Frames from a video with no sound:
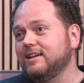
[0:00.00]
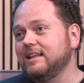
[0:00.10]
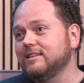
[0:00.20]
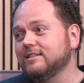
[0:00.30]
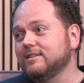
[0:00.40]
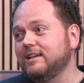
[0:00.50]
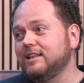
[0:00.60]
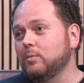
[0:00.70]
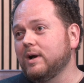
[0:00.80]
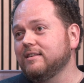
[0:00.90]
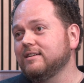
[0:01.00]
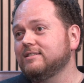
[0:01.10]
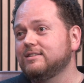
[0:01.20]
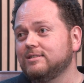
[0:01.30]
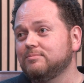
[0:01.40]
in the way
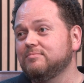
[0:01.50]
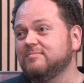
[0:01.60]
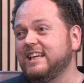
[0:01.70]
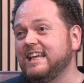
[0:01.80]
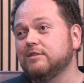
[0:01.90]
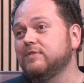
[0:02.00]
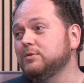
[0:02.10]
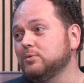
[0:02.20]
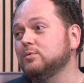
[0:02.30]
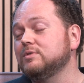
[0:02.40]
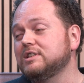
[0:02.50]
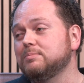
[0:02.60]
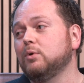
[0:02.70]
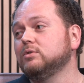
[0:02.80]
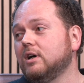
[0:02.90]
that individual
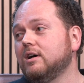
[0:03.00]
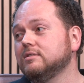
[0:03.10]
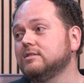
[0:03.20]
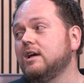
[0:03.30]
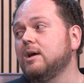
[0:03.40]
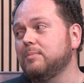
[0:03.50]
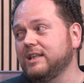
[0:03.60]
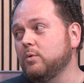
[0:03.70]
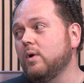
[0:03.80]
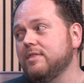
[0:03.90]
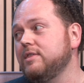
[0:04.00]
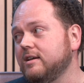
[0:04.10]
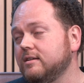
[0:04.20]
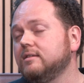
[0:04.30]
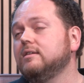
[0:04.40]
small tiles, but they're quite
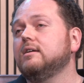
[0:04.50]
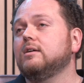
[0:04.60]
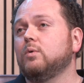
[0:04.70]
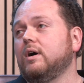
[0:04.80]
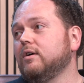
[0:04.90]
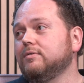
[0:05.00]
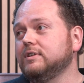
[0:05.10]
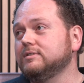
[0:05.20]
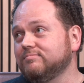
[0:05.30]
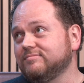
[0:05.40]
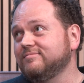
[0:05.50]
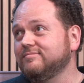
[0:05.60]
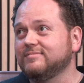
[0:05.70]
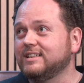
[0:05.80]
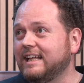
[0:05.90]
thick, quite often
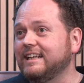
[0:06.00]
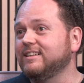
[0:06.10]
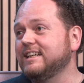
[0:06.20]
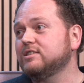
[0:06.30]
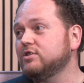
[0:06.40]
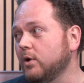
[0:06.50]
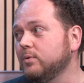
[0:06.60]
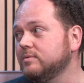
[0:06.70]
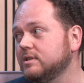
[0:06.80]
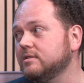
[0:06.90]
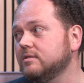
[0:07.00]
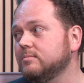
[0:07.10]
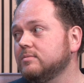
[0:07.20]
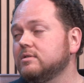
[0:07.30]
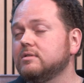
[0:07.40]
cladding like stone
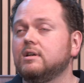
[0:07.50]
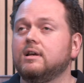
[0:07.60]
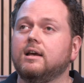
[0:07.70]
systems.